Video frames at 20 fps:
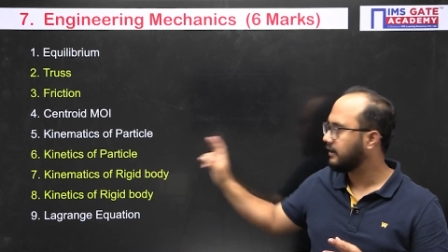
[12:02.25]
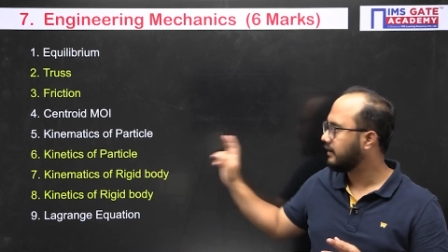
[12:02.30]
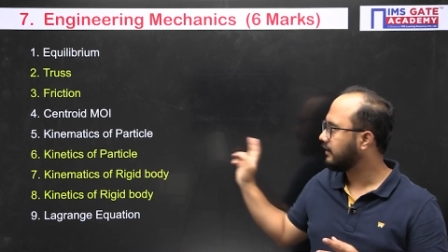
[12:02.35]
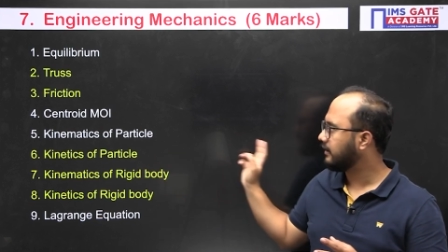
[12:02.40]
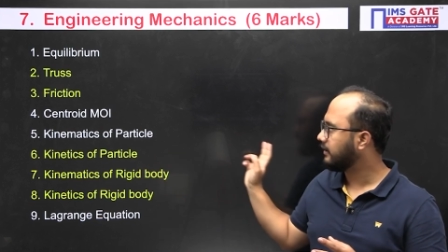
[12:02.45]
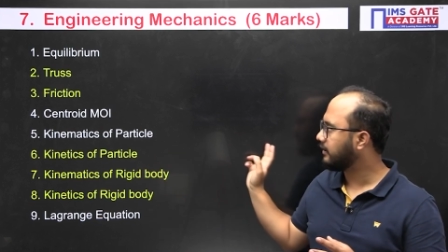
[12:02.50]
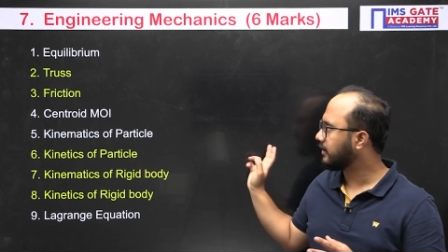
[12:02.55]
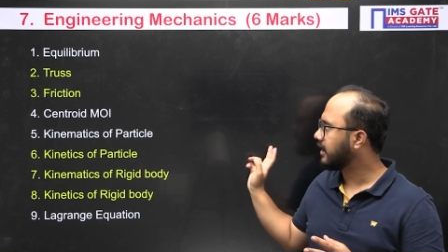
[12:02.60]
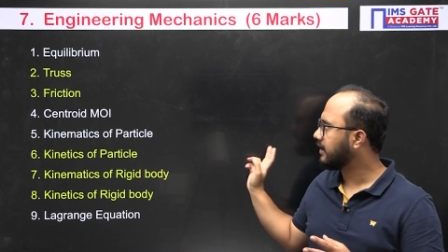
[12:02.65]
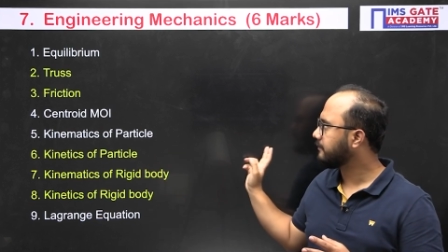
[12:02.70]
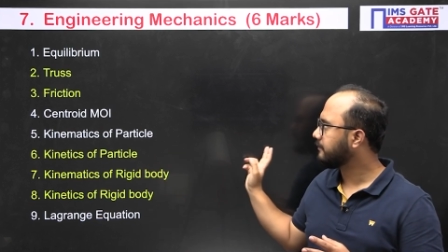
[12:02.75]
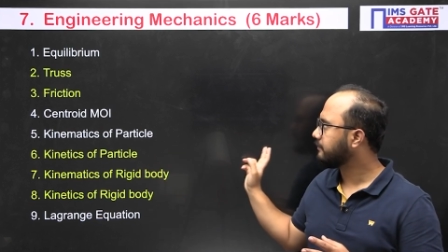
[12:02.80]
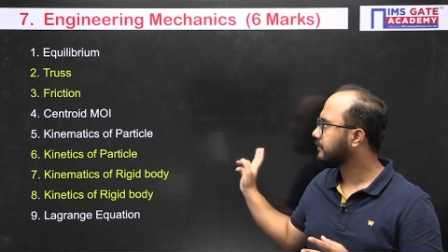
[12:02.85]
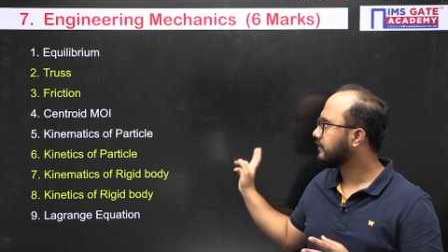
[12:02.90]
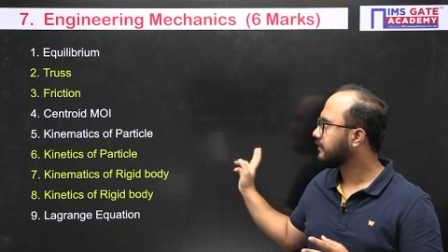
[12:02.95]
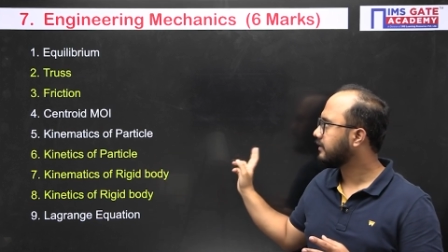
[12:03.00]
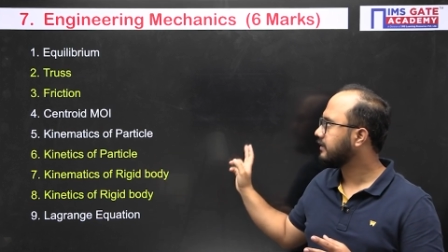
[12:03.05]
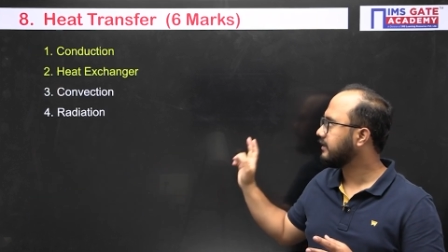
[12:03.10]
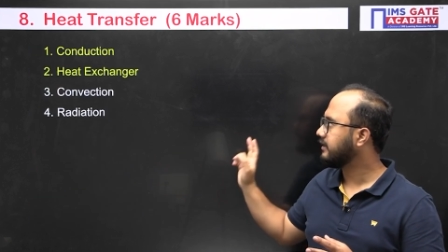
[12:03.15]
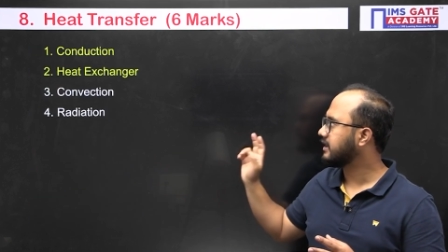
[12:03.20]
Okay,
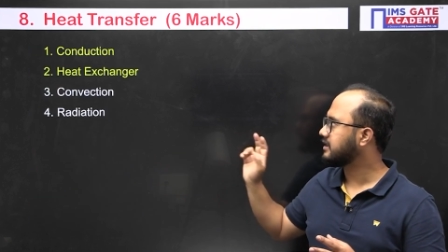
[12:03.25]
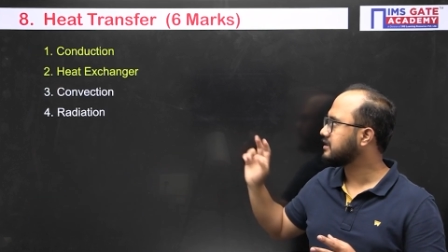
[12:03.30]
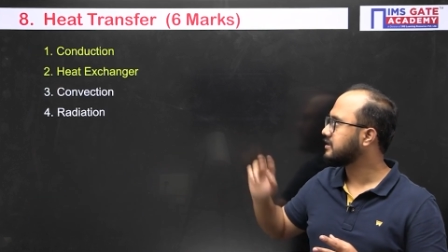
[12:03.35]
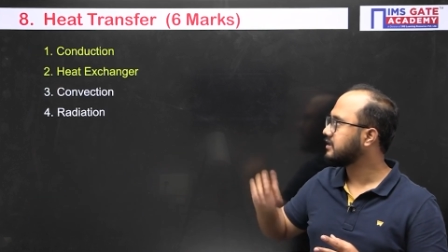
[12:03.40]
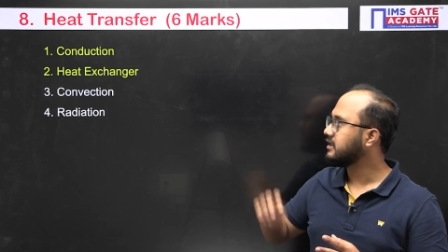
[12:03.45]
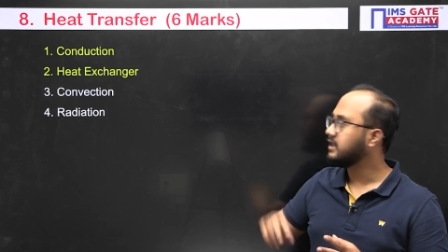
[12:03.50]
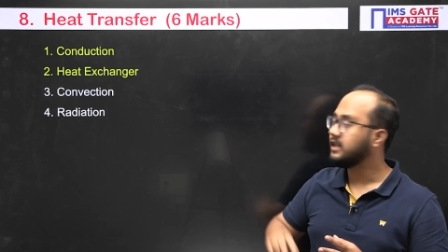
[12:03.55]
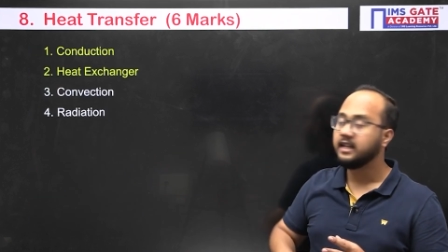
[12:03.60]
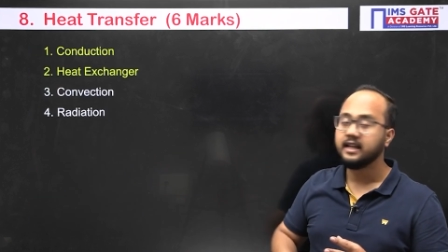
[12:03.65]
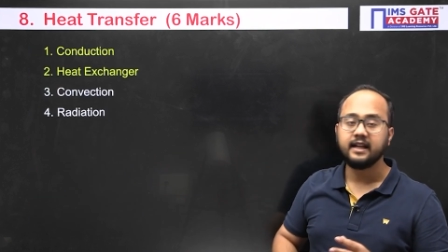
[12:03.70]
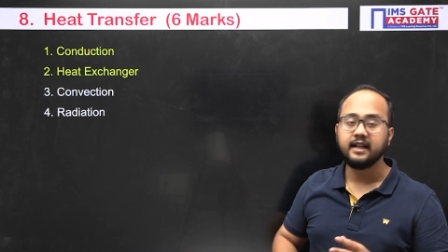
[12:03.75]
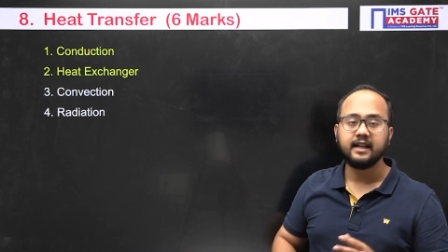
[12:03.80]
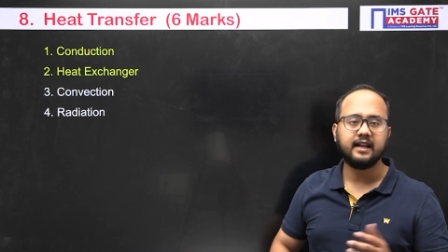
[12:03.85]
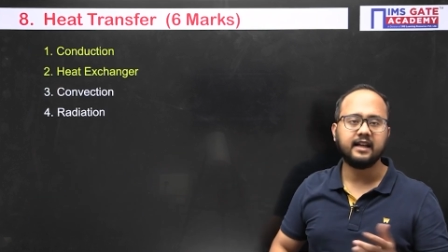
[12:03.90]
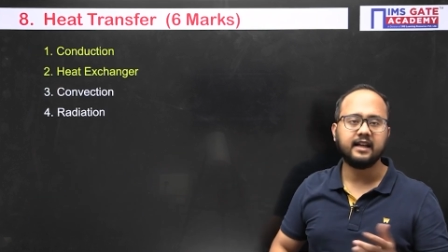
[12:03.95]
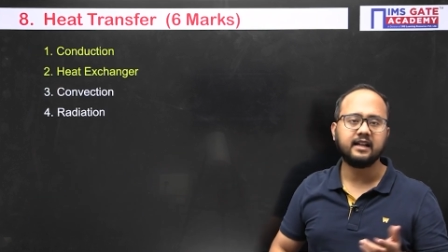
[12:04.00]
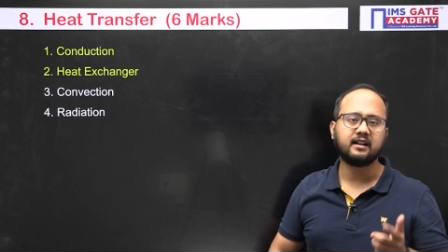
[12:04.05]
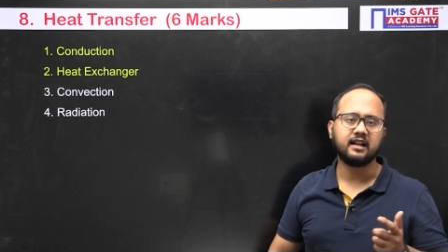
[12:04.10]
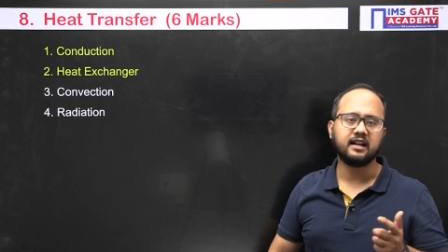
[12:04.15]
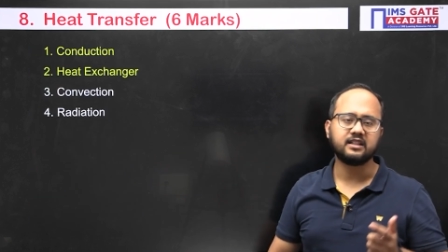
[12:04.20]
next,
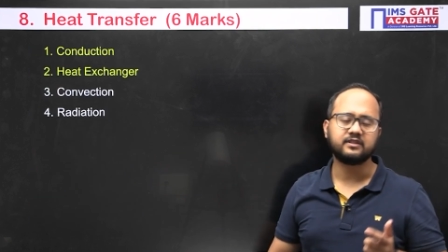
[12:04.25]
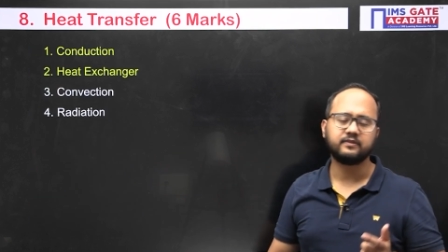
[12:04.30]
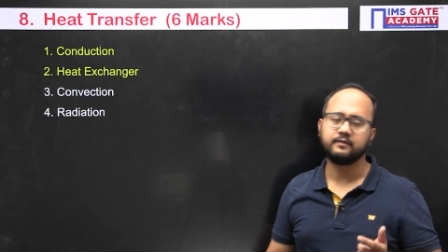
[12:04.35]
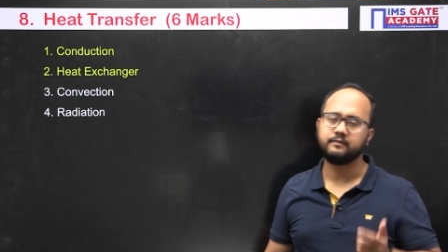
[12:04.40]
heat transfer.